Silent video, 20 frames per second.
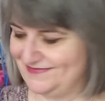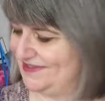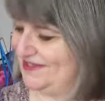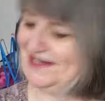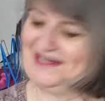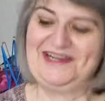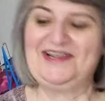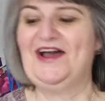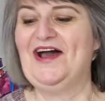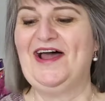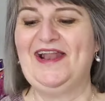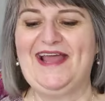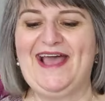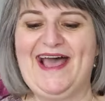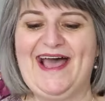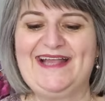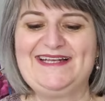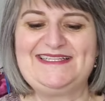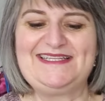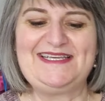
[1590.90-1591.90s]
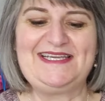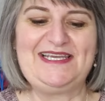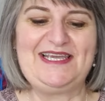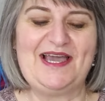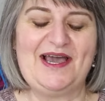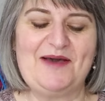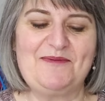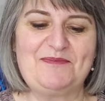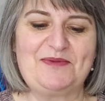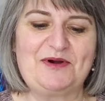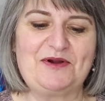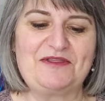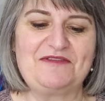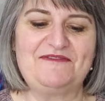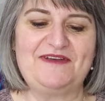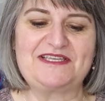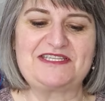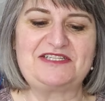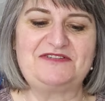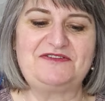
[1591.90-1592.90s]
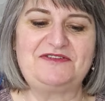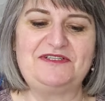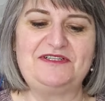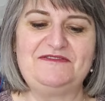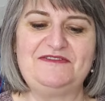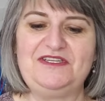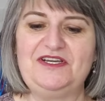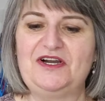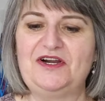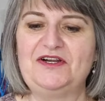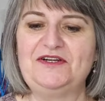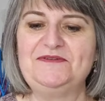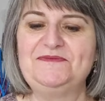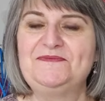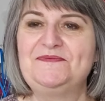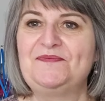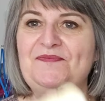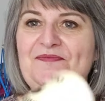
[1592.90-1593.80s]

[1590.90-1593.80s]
I got at the uh, Perth Festival of Yarn